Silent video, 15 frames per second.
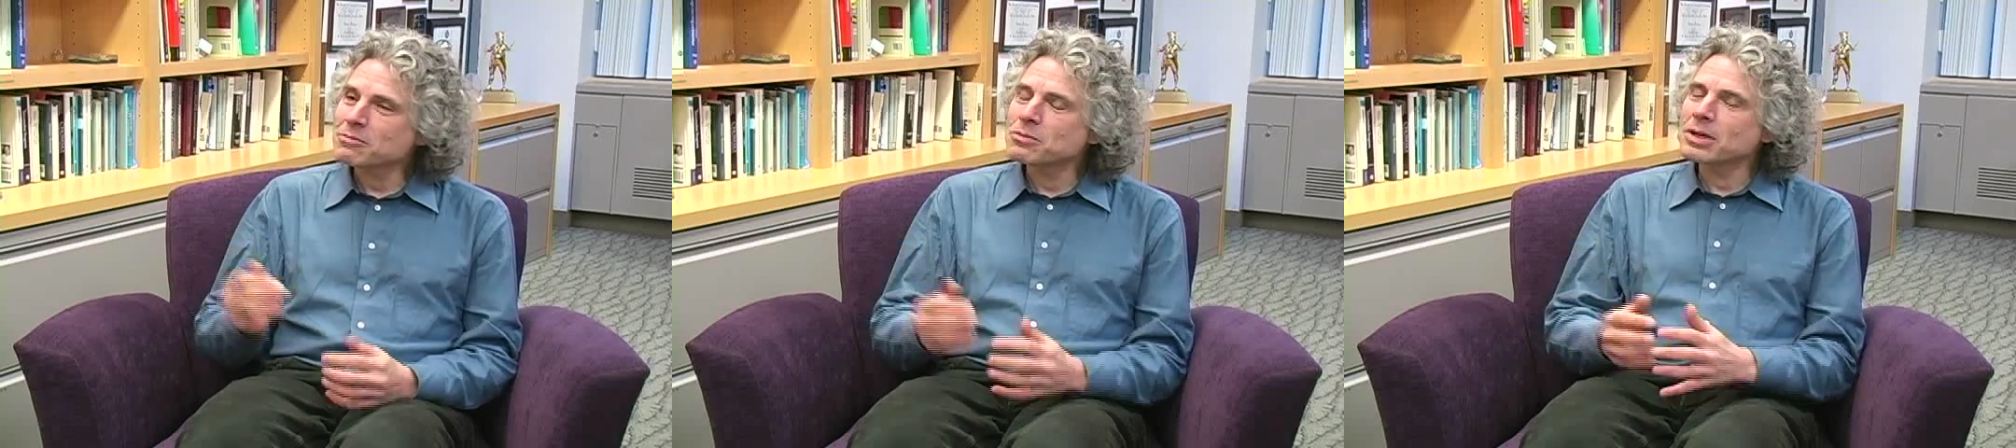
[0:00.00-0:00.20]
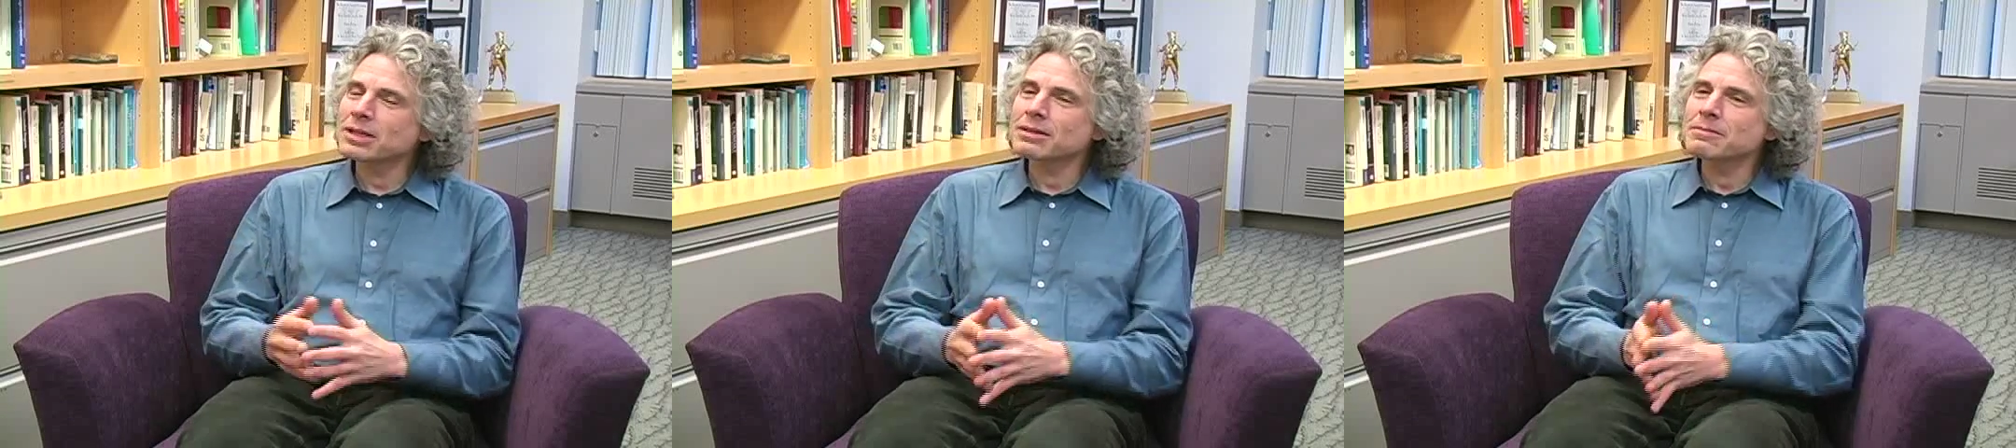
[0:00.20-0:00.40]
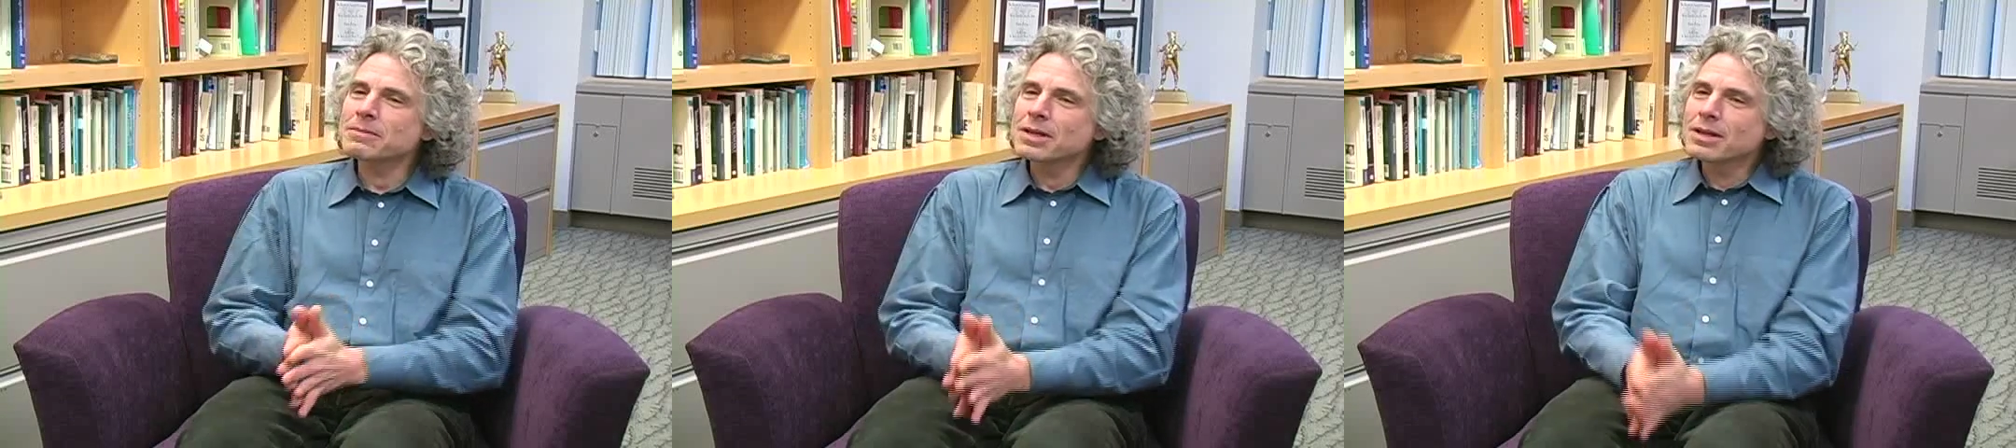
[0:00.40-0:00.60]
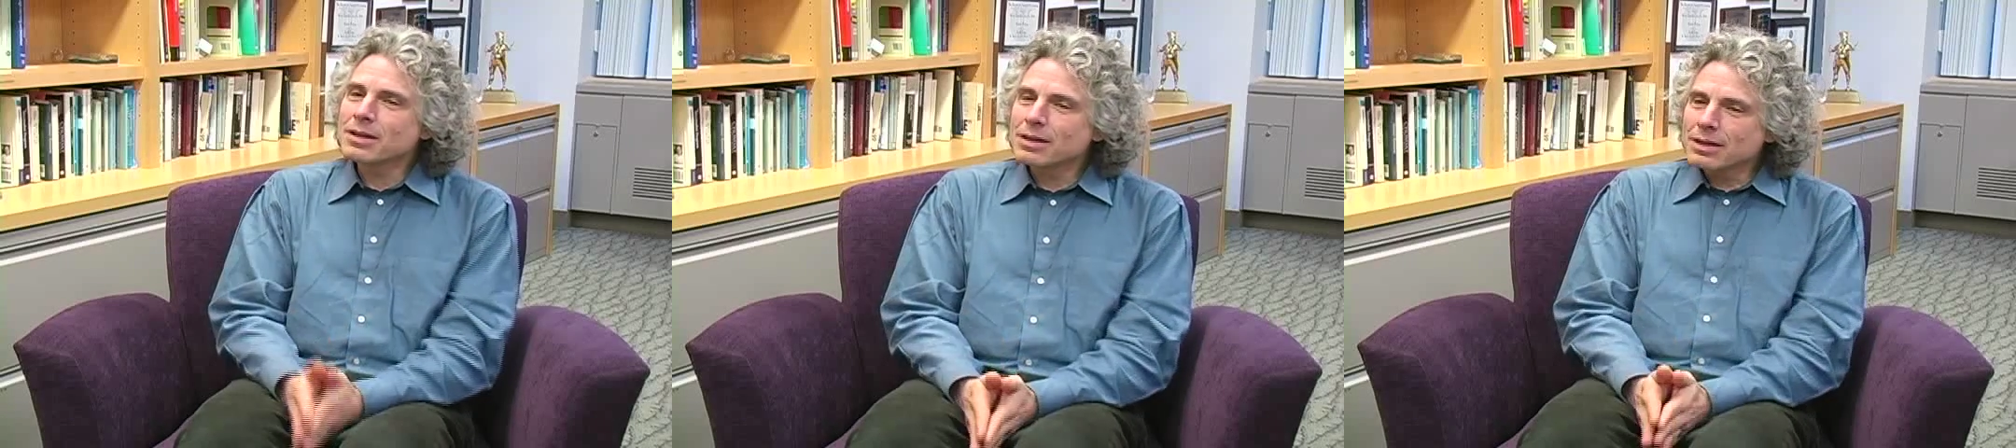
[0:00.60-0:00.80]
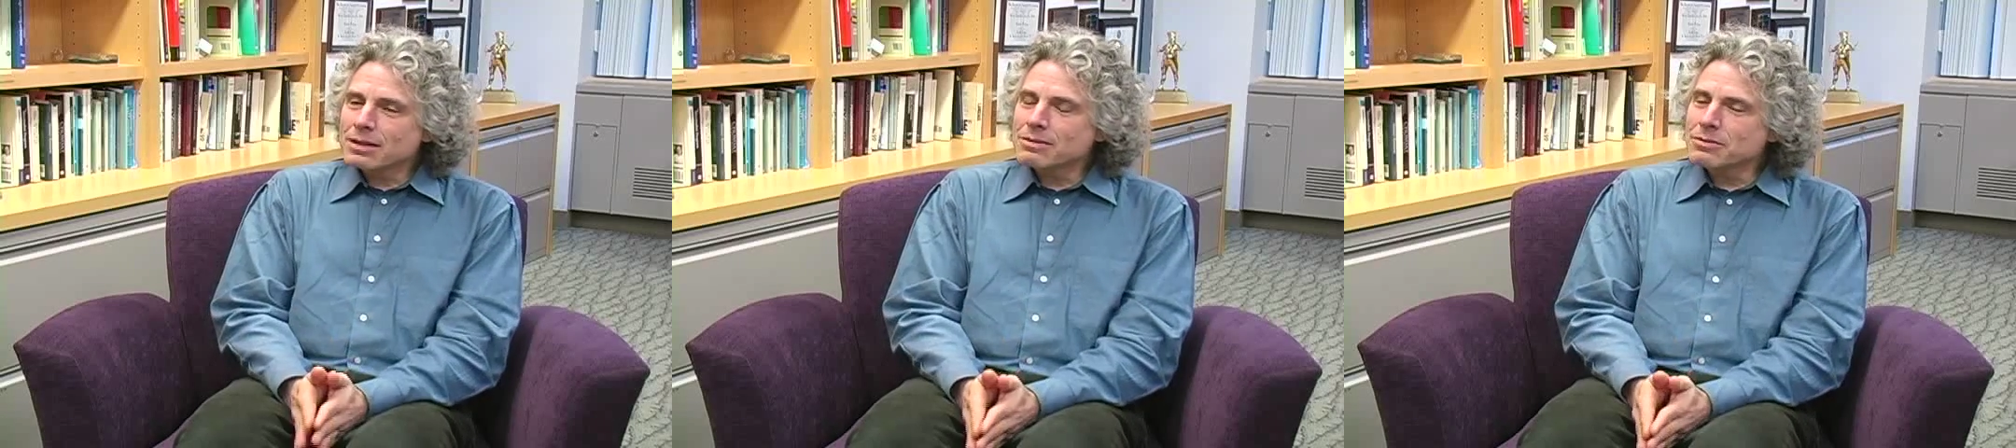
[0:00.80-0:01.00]
well,
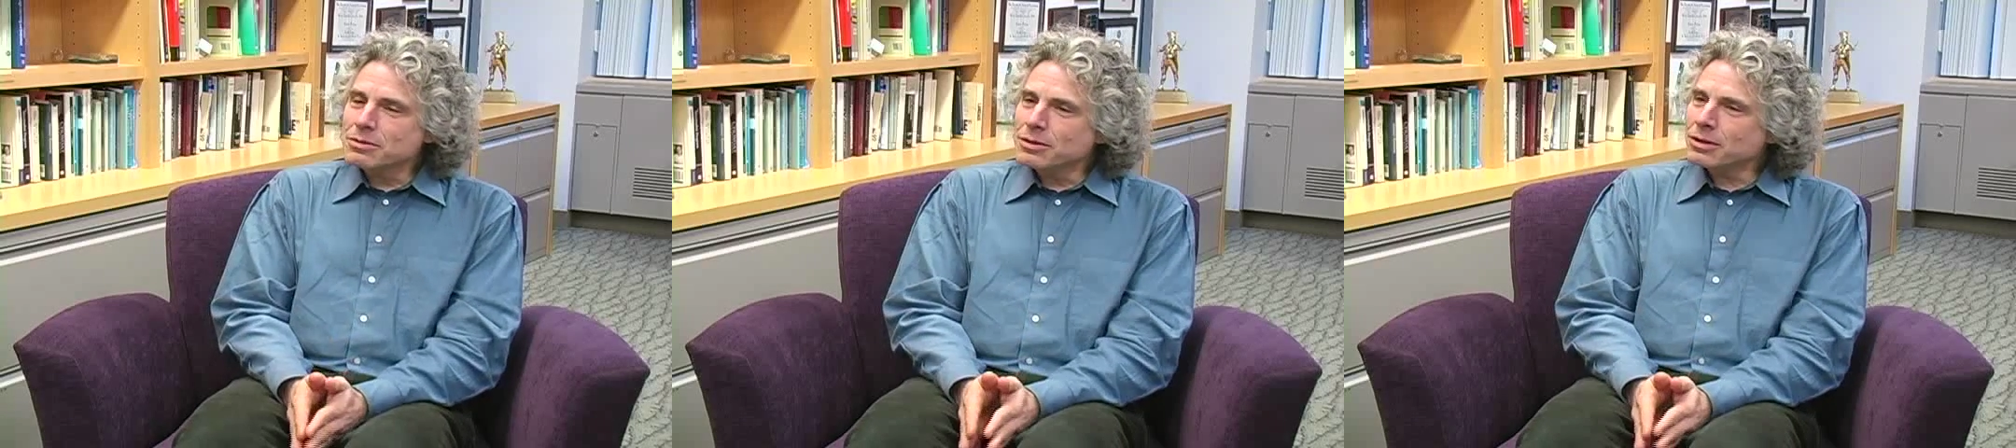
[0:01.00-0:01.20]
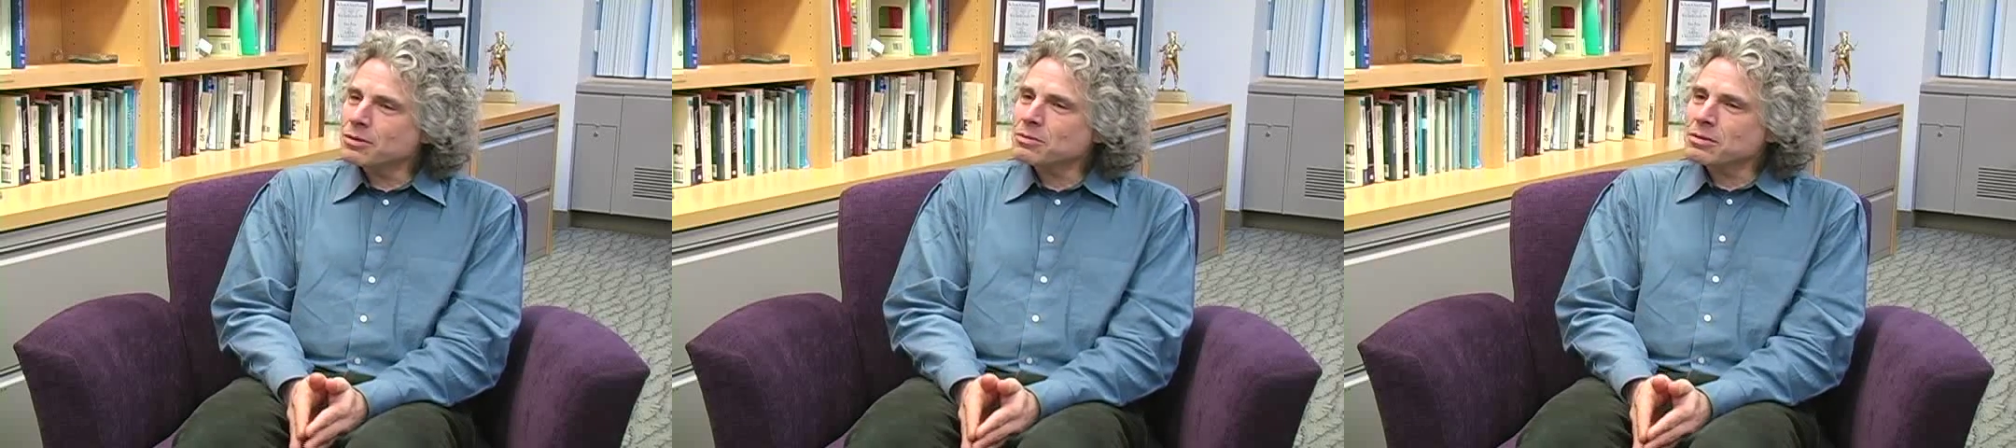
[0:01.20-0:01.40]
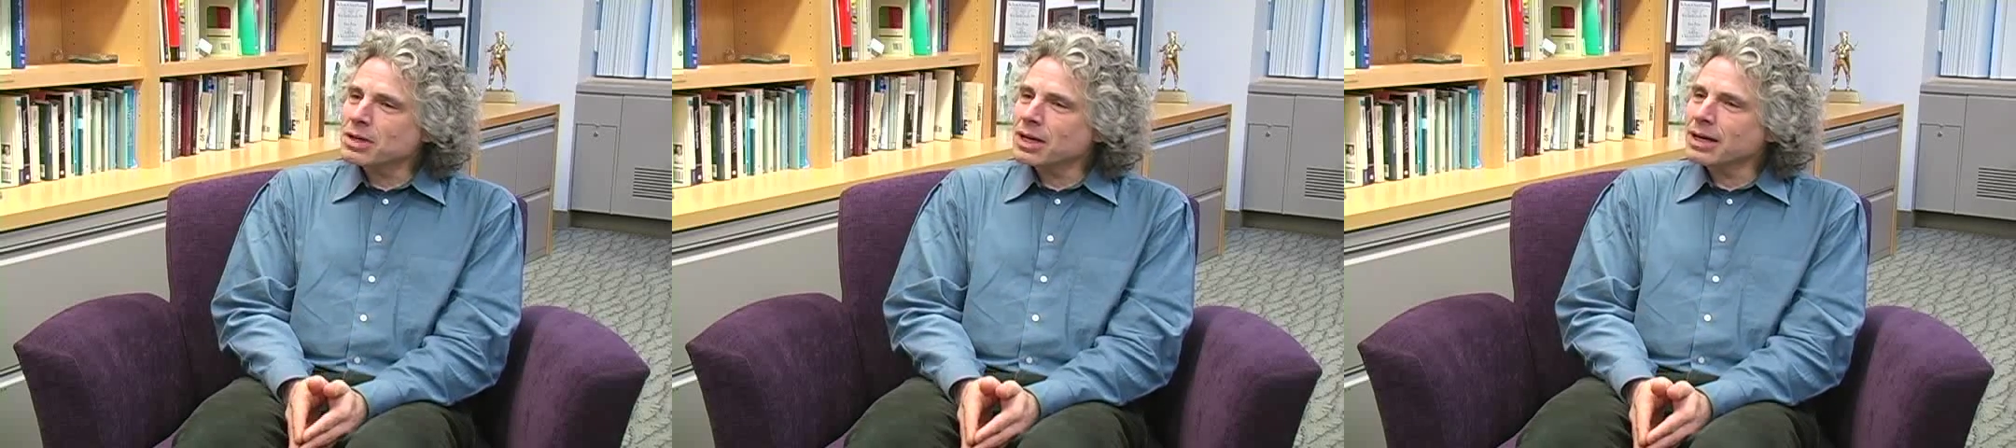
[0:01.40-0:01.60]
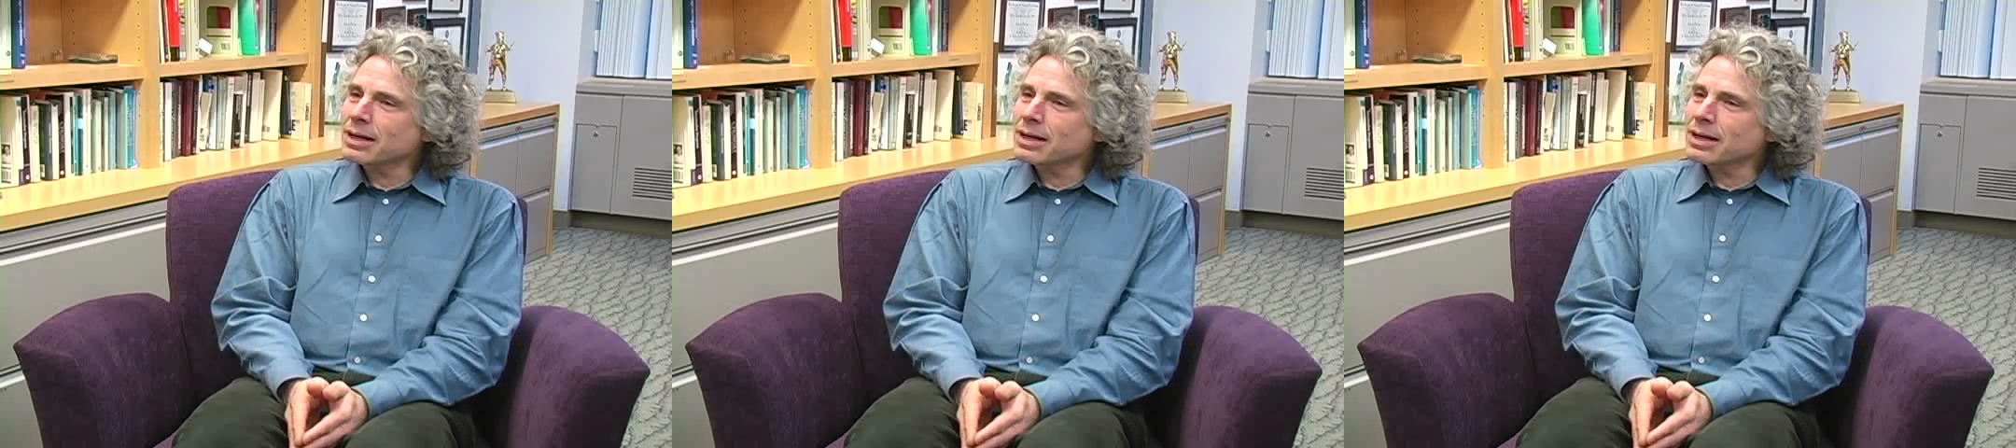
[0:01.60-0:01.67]
you know,